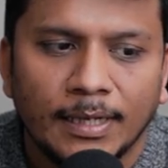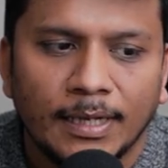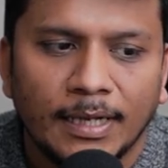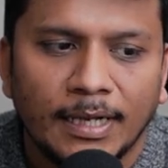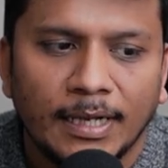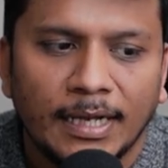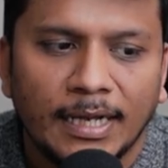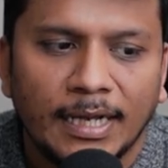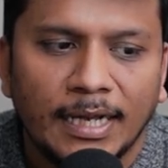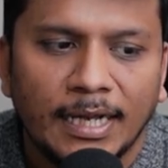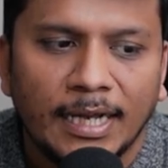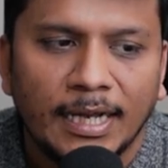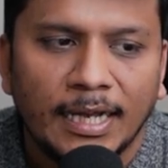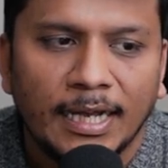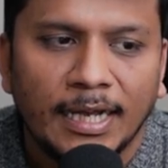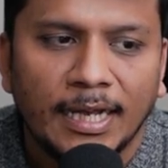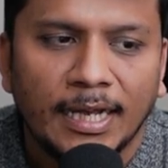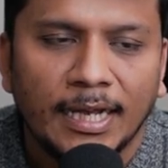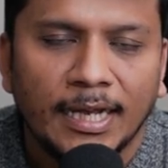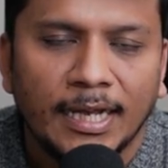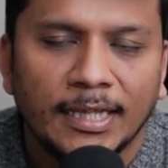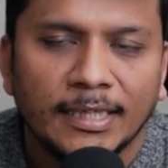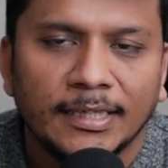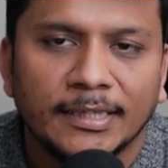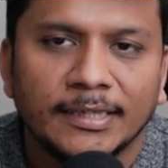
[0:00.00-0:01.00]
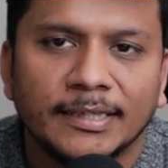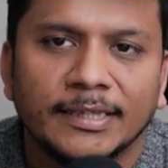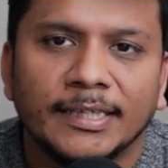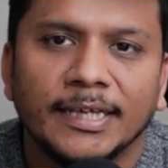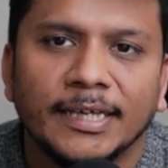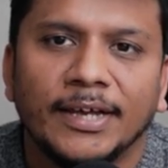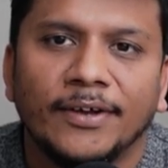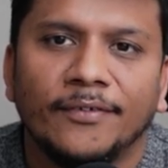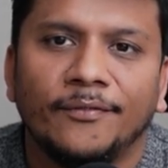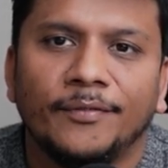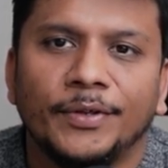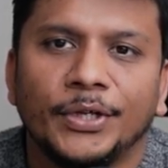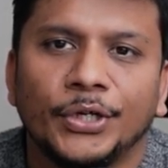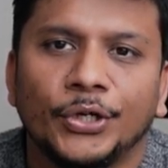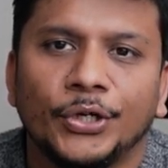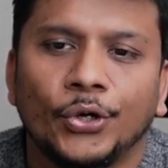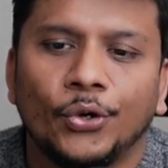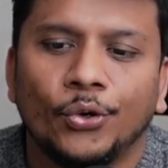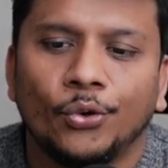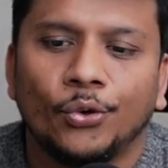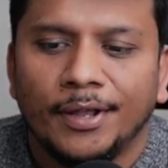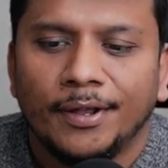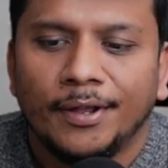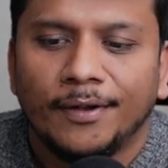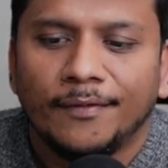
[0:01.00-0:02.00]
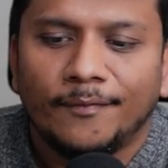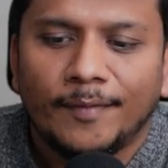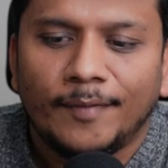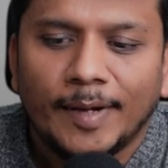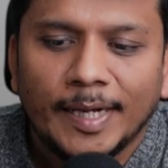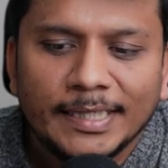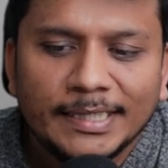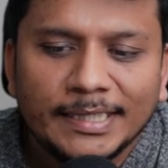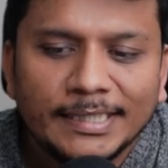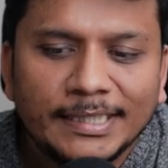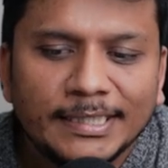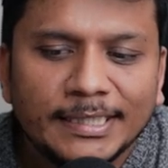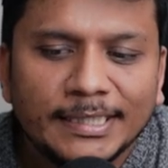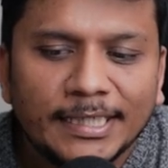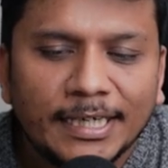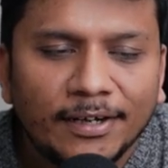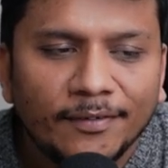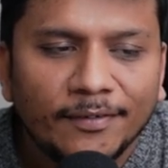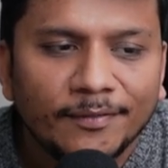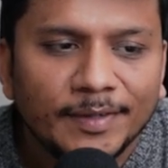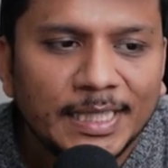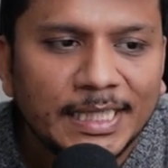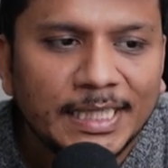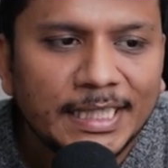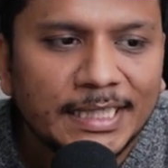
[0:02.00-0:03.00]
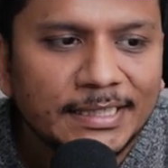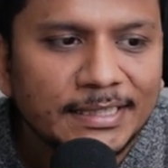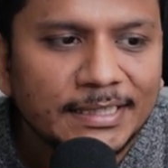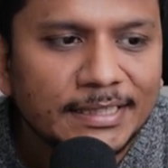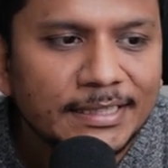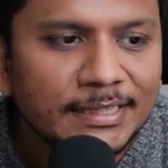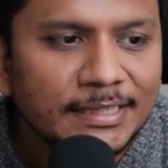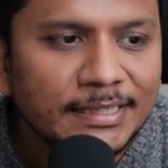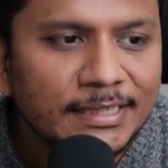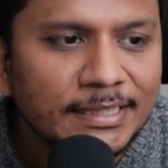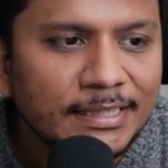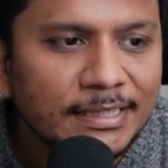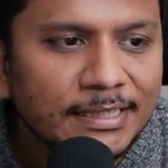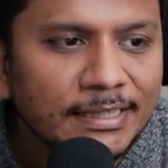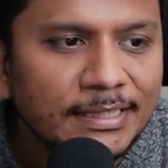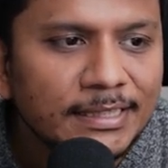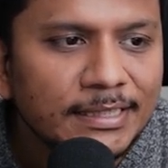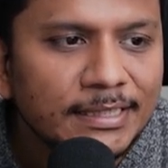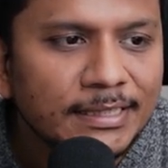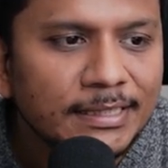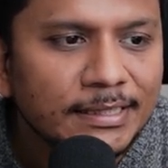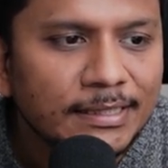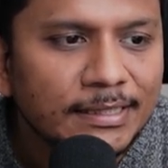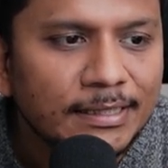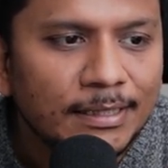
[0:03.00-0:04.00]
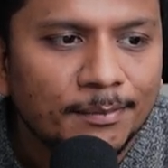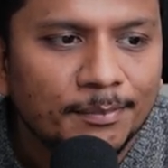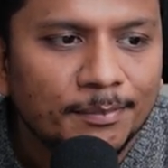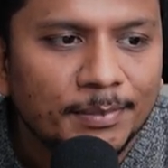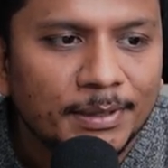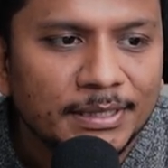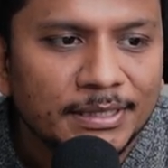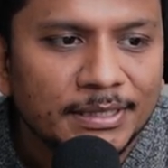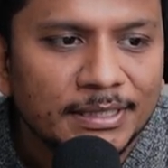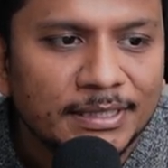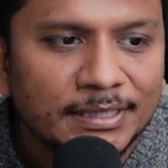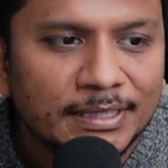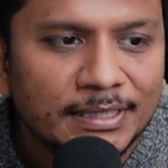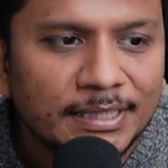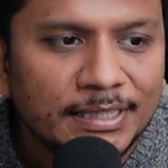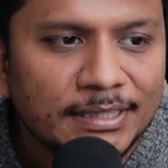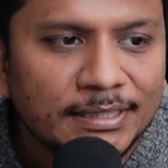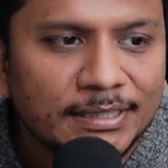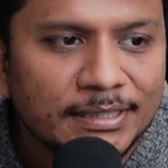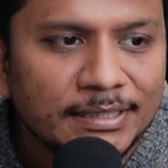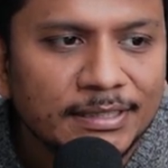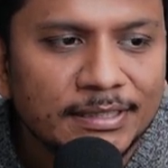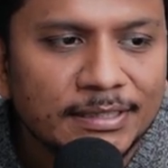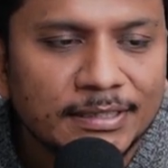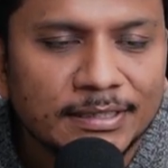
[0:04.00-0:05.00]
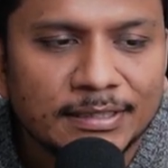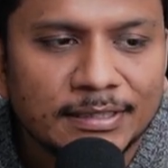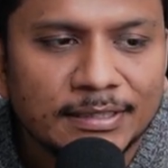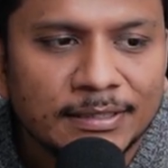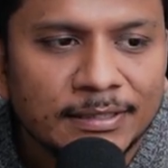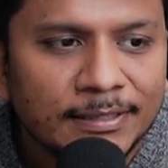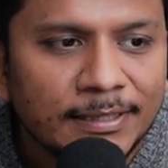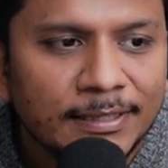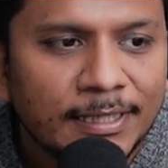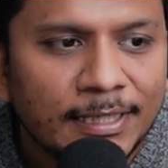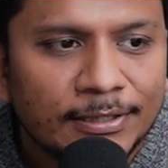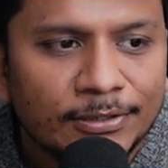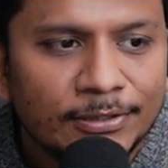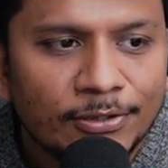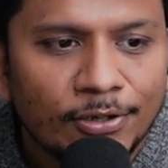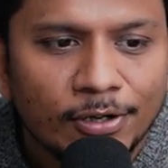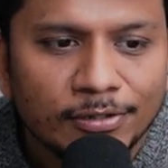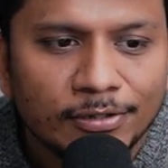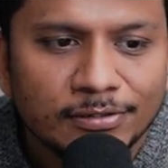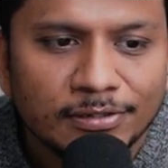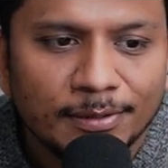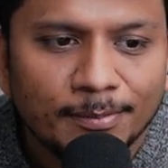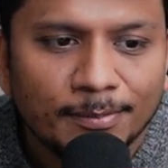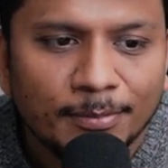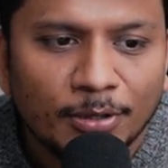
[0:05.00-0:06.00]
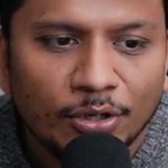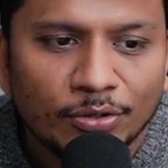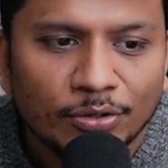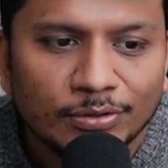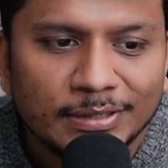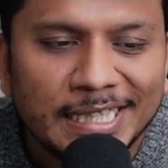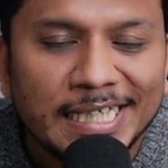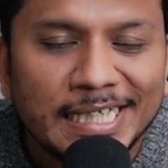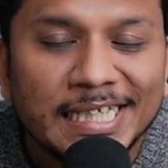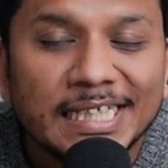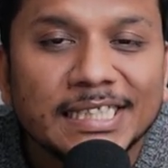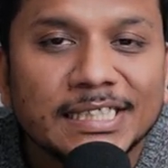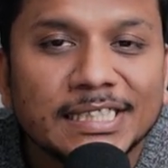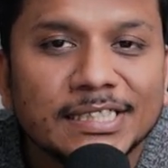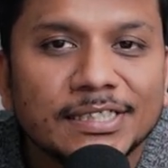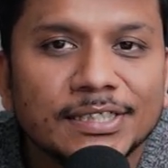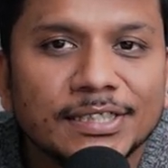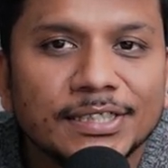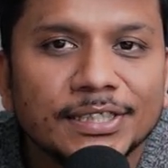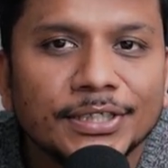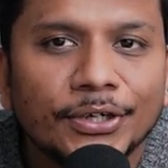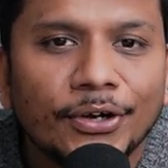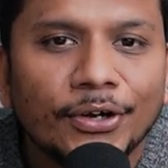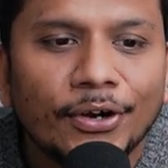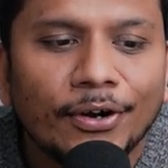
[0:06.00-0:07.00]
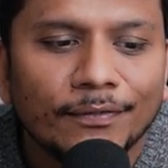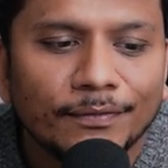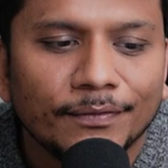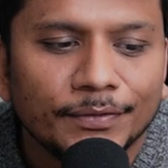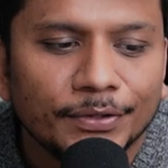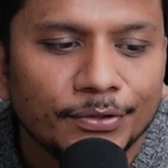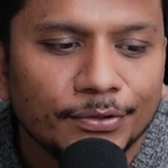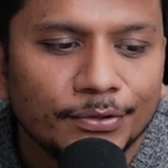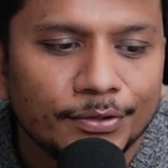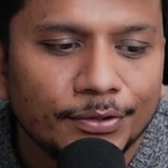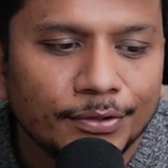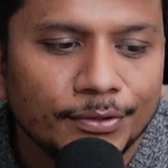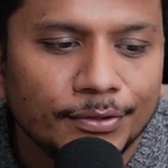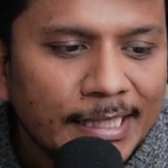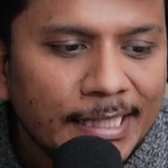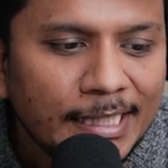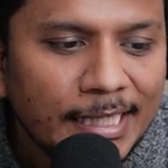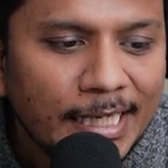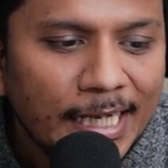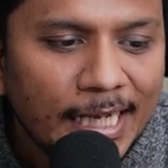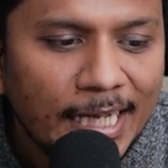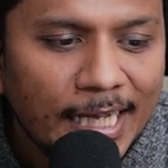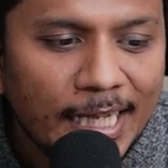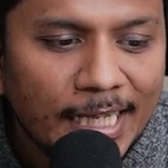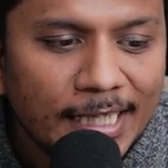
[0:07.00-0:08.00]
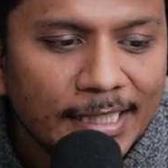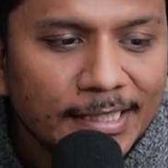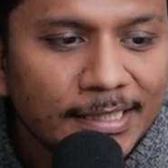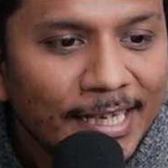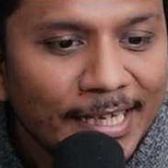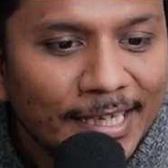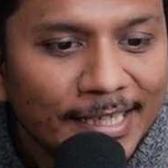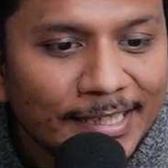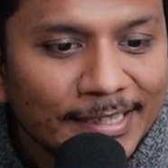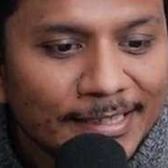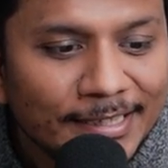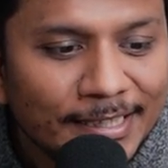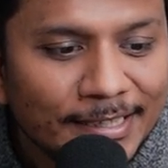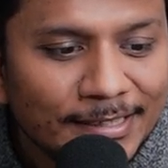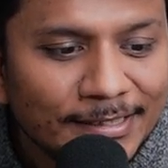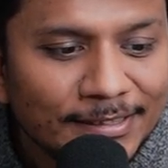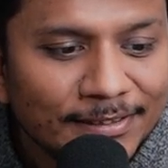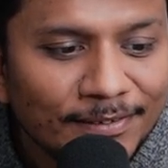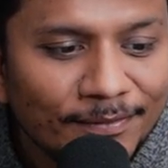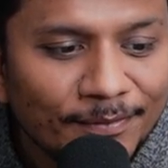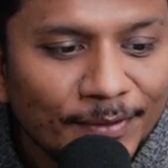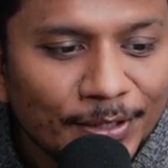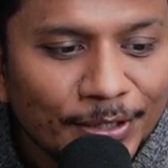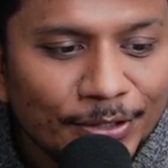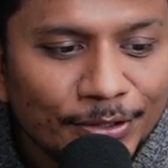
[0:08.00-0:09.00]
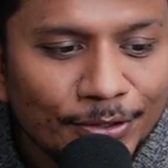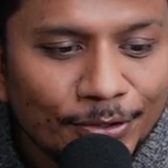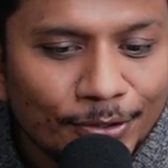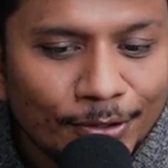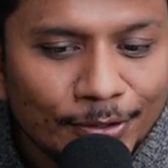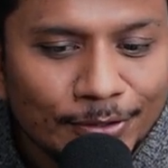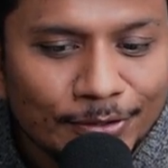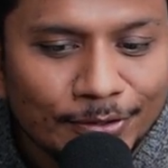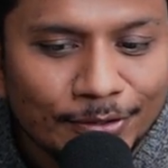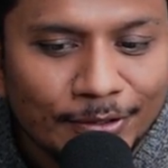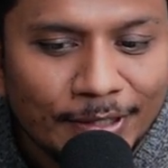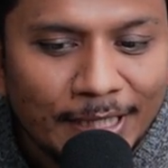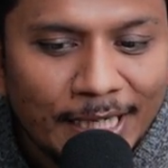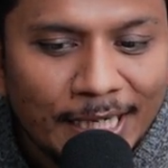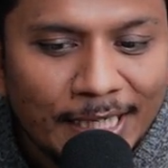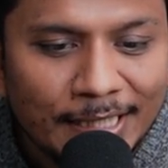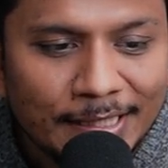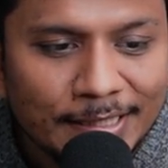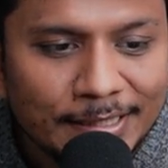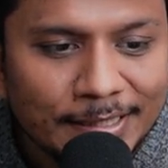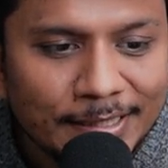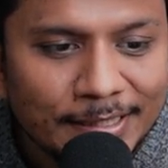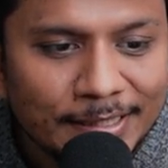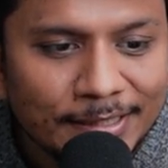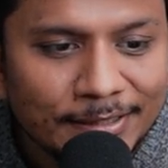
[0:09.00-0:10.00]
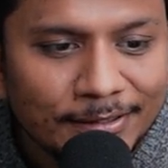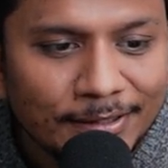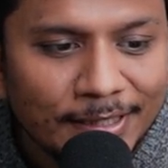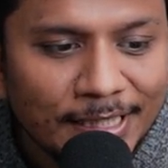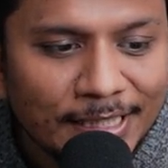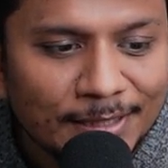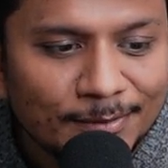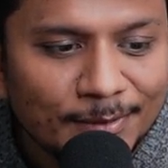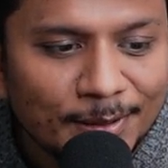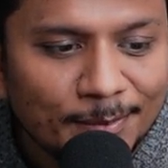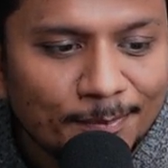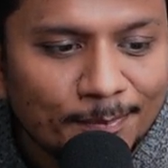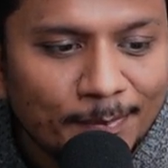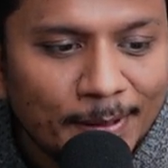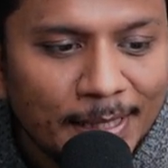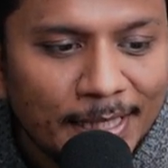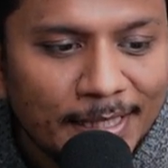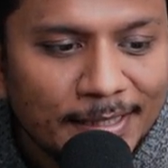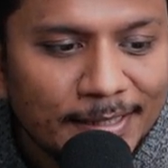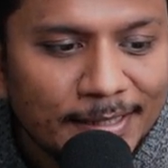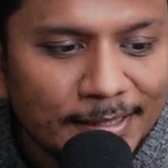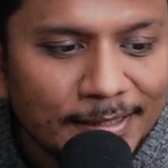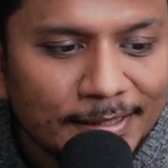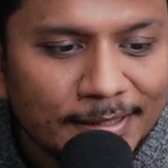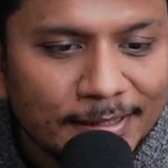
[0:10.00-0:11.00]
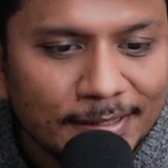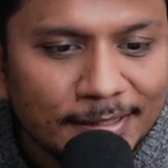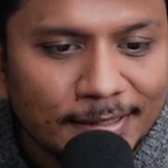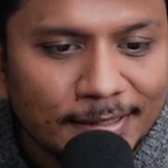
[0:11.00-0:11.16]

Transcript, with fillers: And there we go. Finally, here we can see a presentation that talks about history of YouTube. And there is a video also, guys. So let me play this.